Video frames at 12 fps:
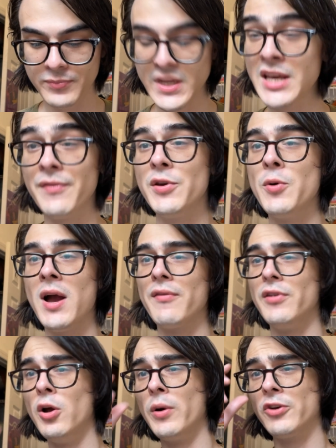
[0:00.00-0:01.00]
if you have
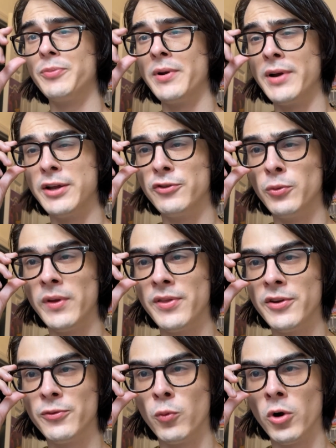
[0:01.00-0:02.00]
no experience with
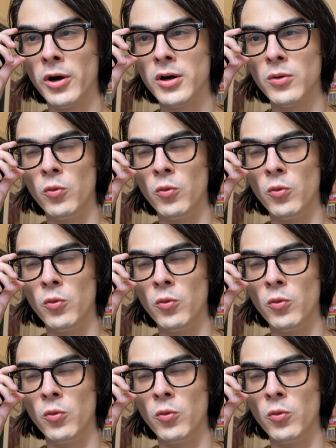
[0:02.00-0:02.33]
this work,